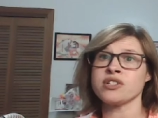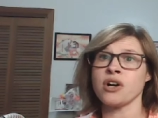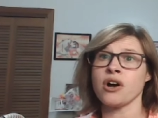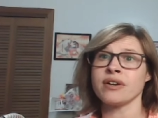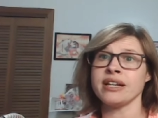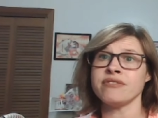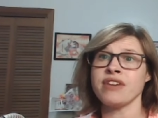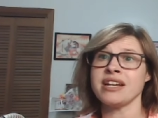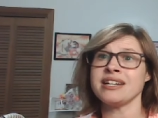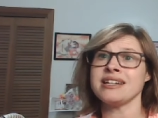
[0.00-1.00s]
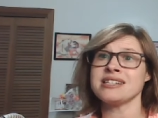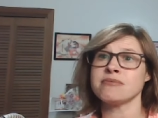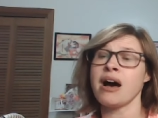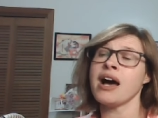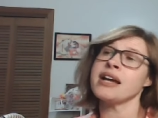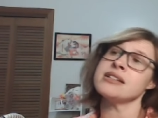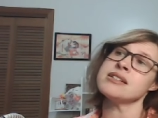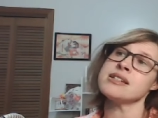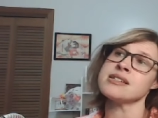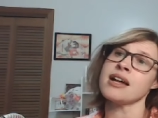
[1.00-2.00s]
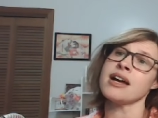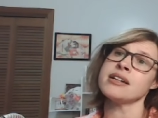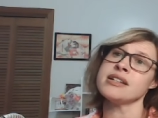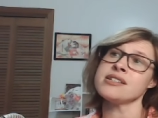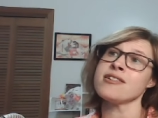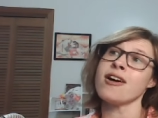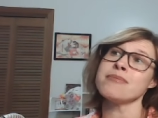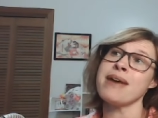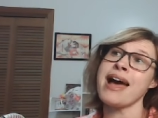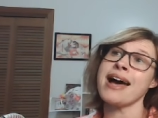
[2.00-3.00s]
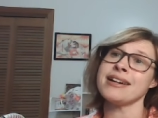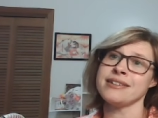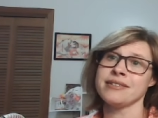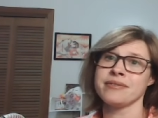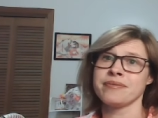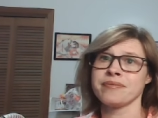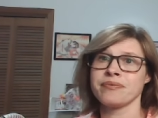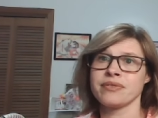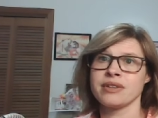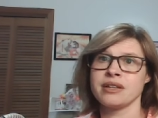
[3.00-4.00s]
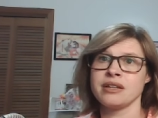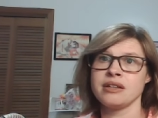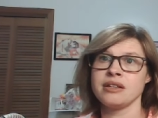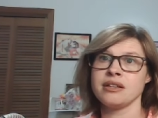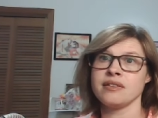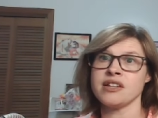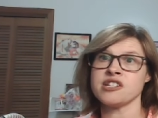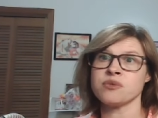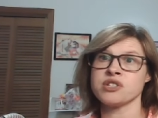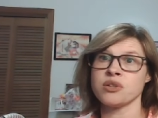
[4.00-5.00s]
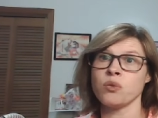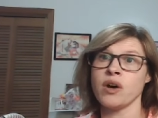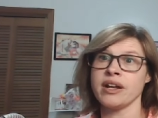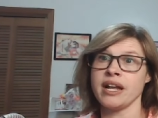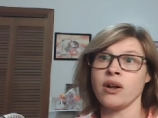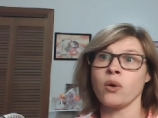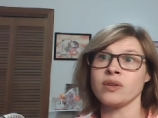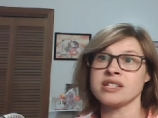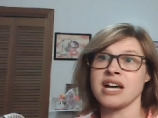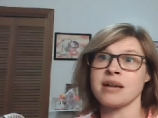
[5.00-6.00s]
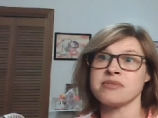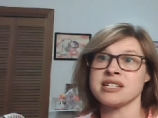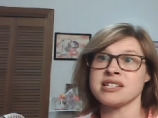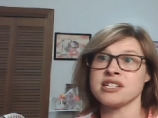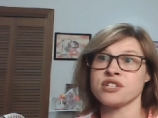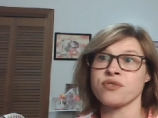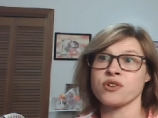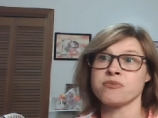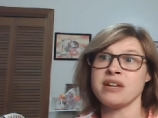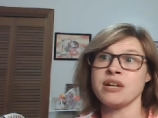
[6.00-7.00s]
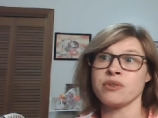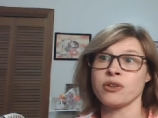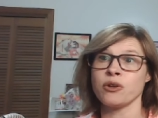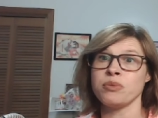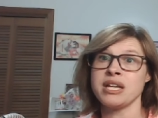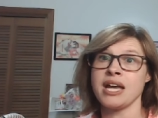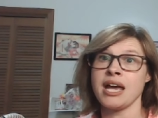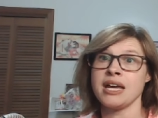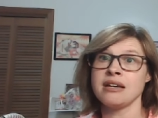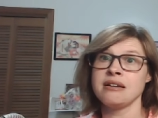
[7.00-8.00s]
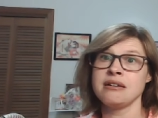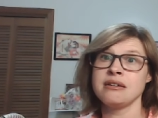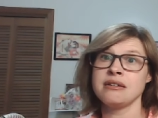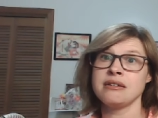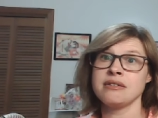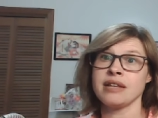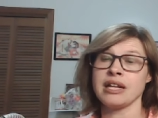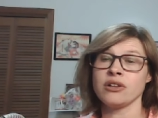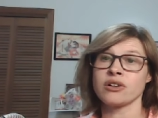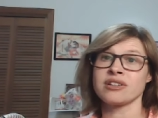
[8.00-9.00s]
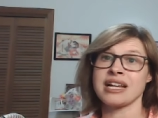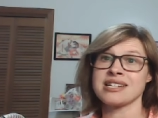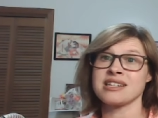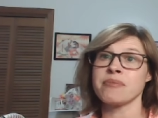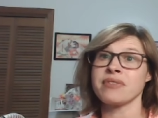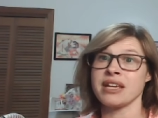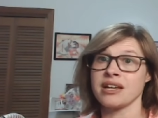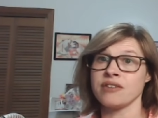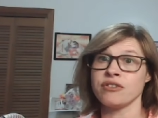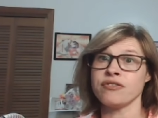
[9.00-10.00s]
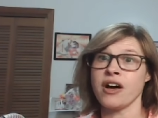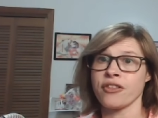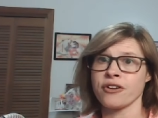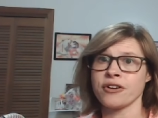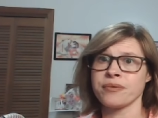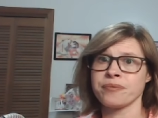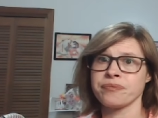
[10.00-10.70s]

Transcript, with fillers: has already invaded his mind, he sighed. He's gone mad. This was the one and only time since his first meeting with Lo Binghe that he looked like something of a father.